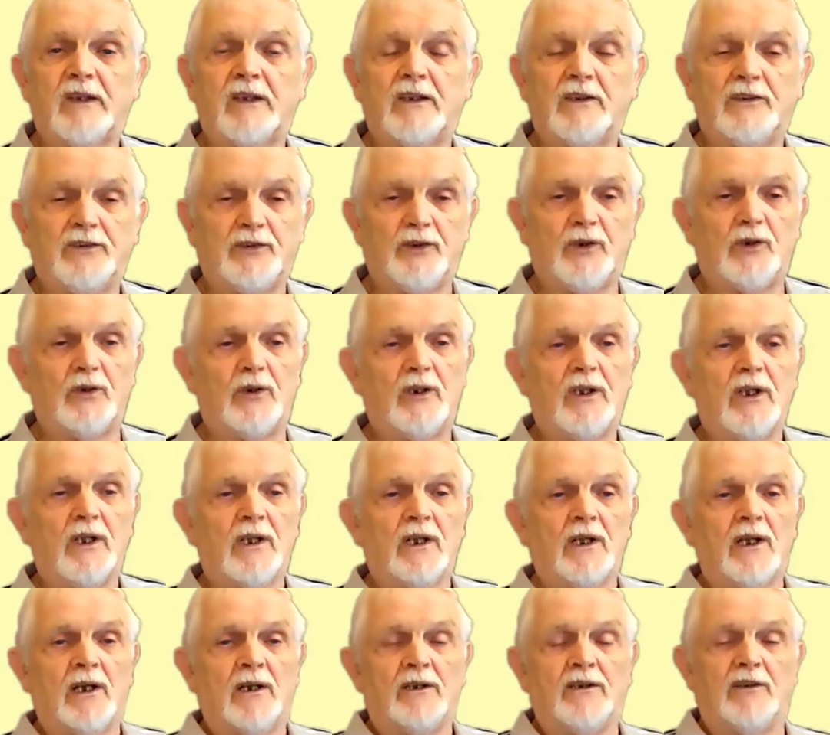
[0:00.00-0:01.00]
So
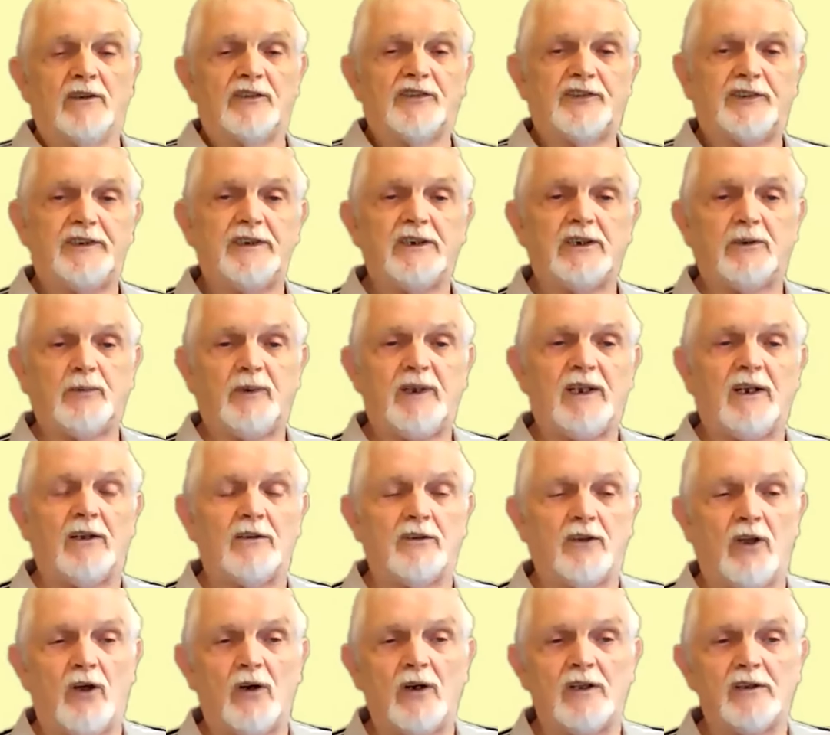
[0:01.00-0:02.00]
you'll see quite a
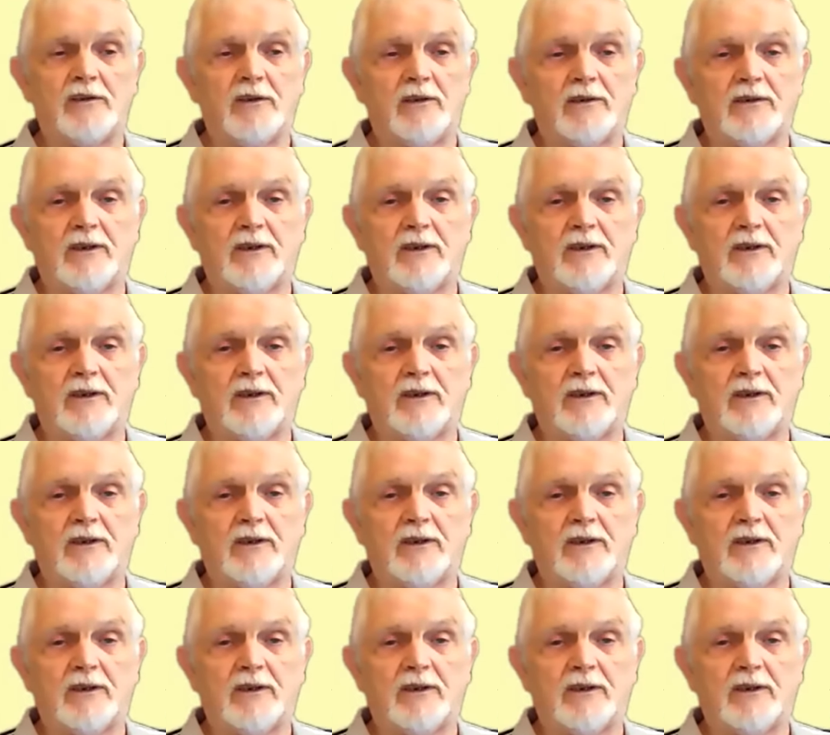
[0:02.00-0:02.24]
lot,